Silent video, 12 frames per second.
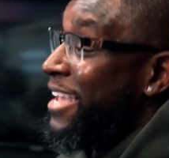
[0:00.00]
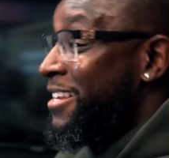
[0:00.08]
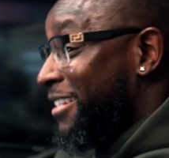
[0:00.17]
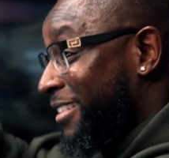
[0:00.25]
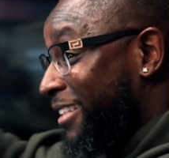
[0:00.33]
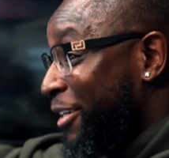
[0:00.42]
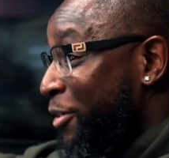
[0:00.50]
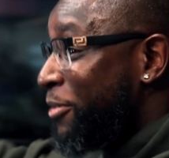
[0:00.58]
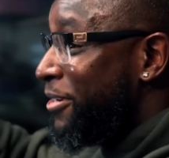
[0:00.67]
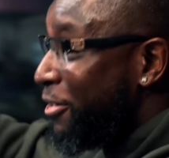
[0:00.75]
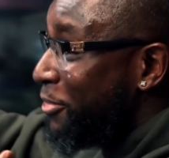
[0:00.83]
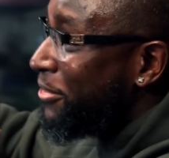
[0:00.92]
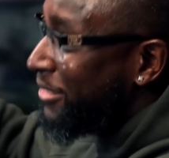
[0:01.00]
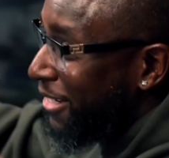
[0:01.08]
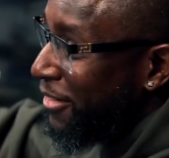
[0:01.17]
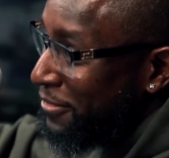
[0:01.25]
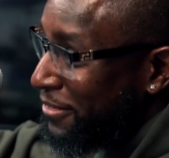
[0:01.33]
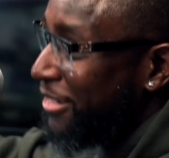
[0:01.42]
And it's still new
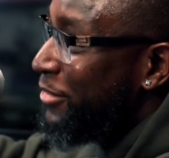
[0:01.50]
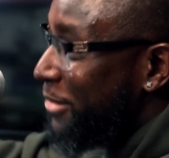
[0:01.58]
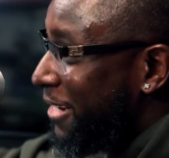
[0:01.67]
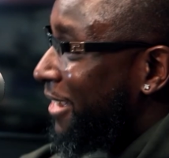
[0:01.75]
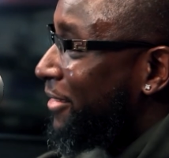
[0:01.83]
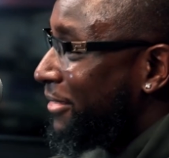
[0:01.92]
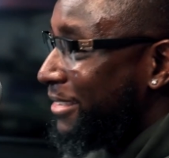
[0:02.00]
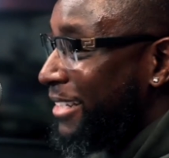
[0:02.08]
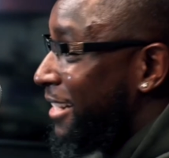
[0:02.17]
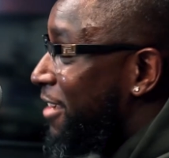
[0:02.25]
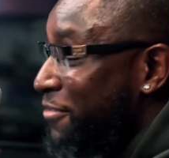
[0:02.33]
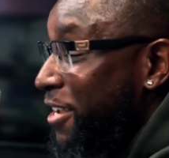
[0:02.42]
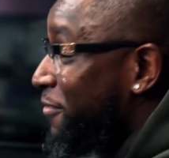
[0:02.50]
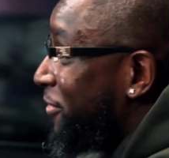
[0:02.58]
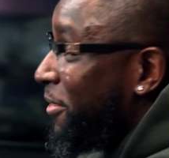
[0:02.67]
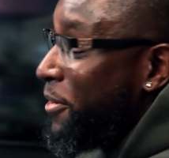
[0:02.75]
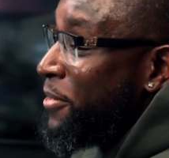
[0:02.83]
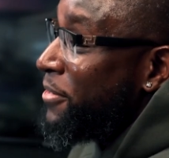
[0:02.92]
stuff mm coming out that I've now.
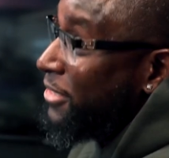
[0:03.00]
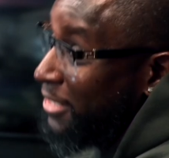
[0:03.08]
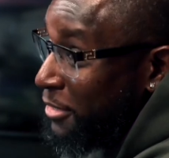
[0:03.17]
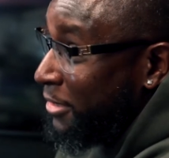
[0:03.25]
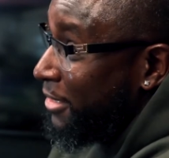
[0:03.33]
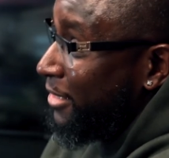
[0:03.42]
never heard, still right.